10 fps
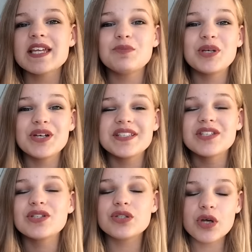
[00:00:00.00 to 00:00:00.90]
is because
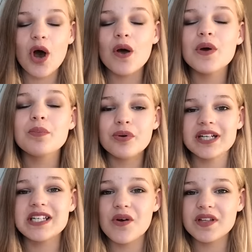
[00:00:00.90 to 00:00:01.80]
it's so
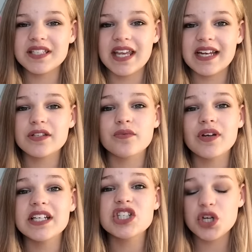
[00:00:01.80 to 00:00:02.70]
pretty on the skin. It's
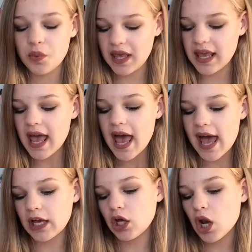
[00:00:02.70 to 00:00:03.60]
really dewy
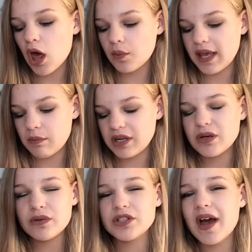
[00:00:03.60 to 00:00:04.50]
and glowy, but
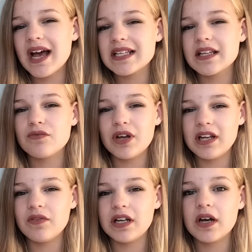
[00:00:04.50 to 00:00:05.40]
it also has a
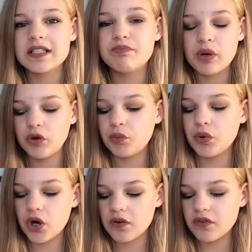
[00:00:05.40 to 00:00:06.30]
really, really nice
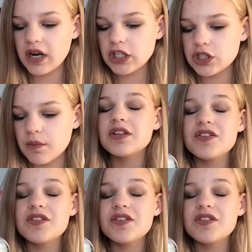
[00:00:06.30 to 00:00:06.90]
buildable coverage.